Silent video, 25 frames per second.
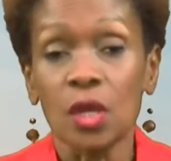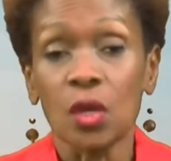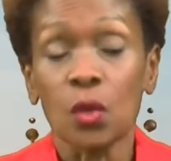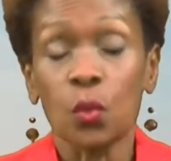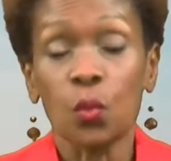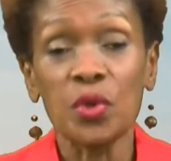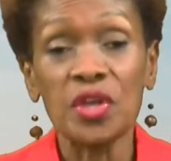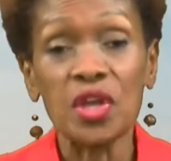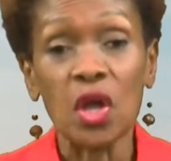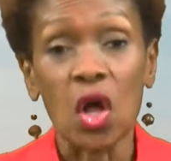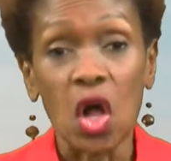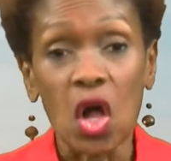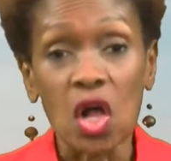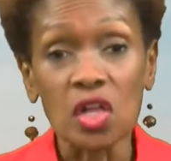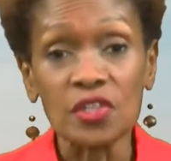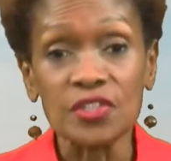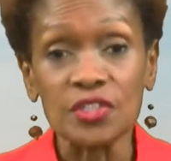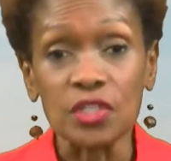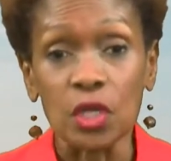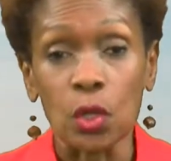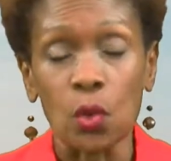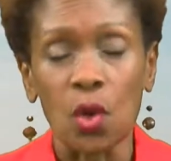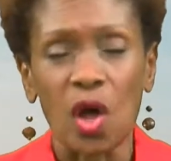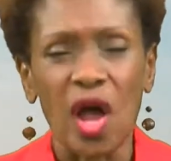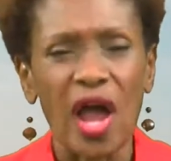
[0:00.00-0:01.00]
we
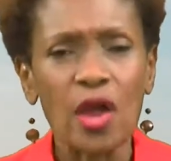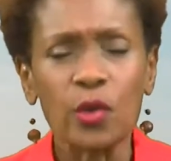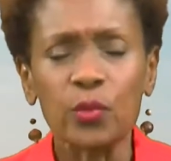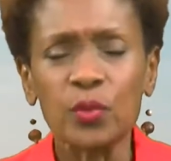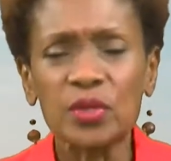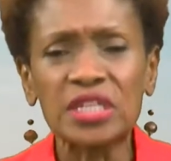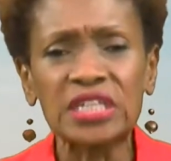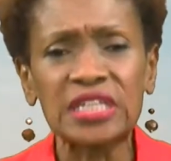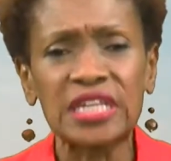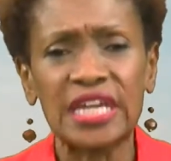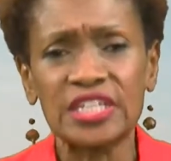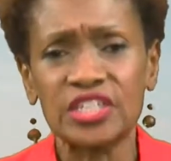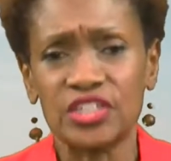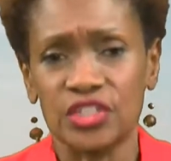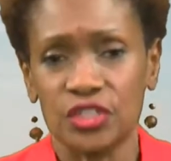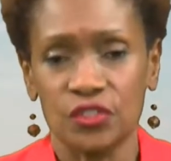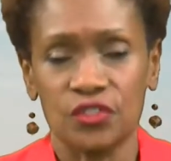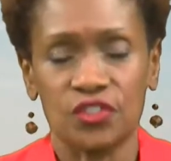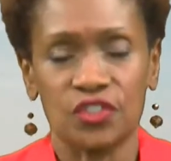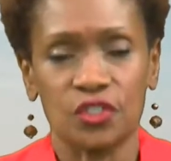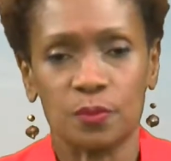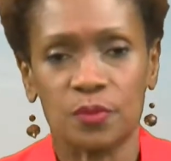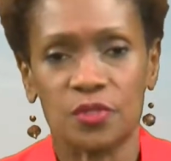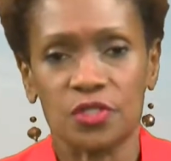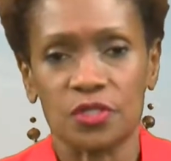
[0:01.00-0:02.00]
also, our
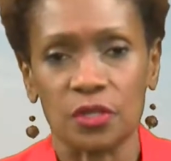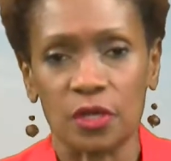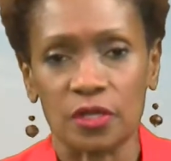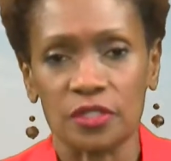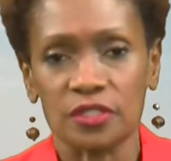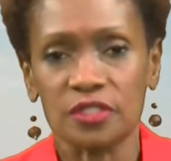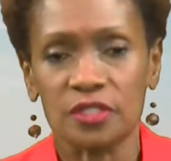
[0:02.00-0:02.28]
relationships start